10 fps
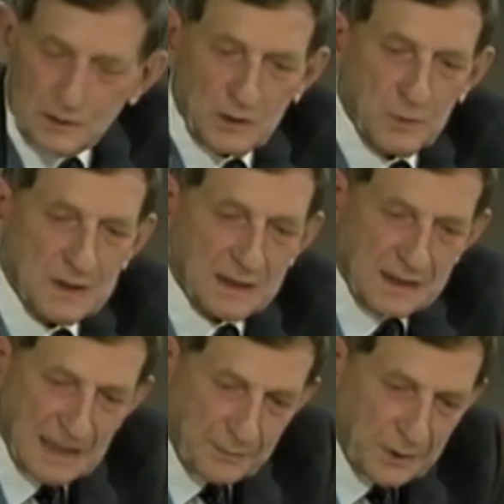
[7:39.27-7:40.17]
So it
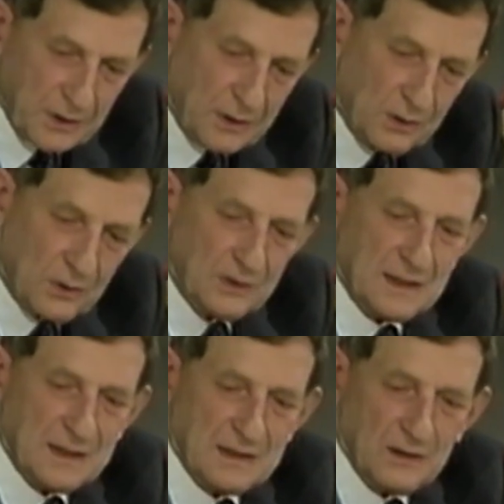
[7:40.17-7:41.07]
was a step toward
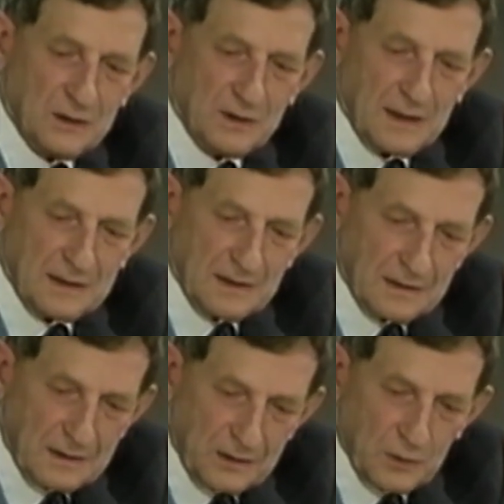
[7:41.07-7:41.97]
wholeness, although not,
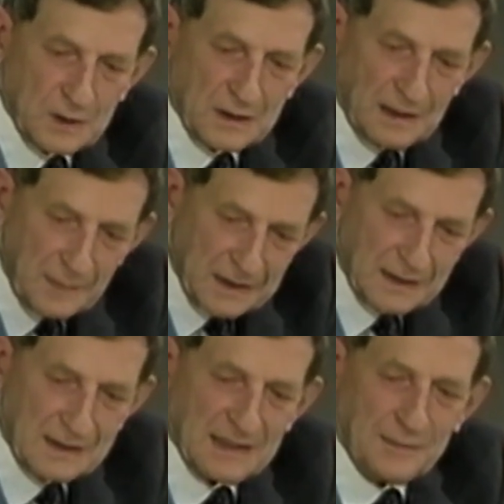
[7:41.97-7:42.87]
you know, it was a
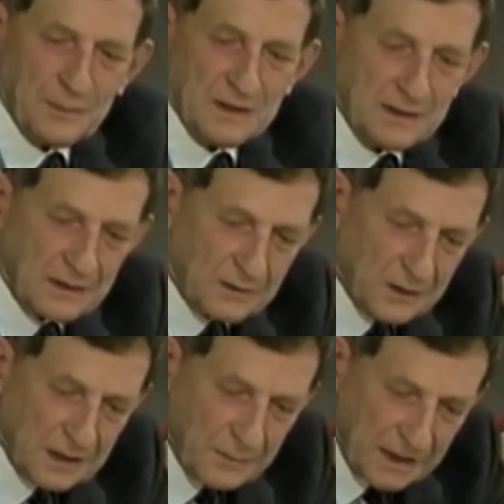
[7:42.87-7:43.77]
limited step, but
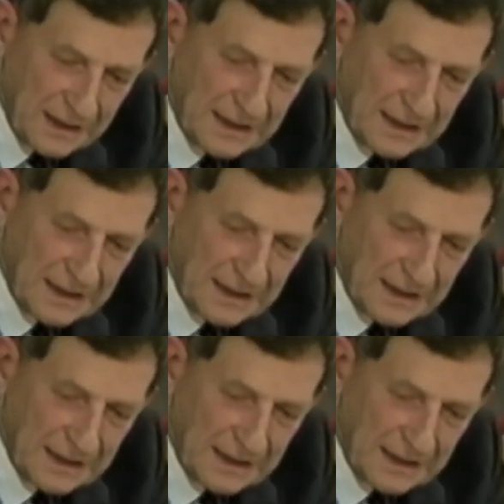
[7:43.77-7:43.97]
still it was the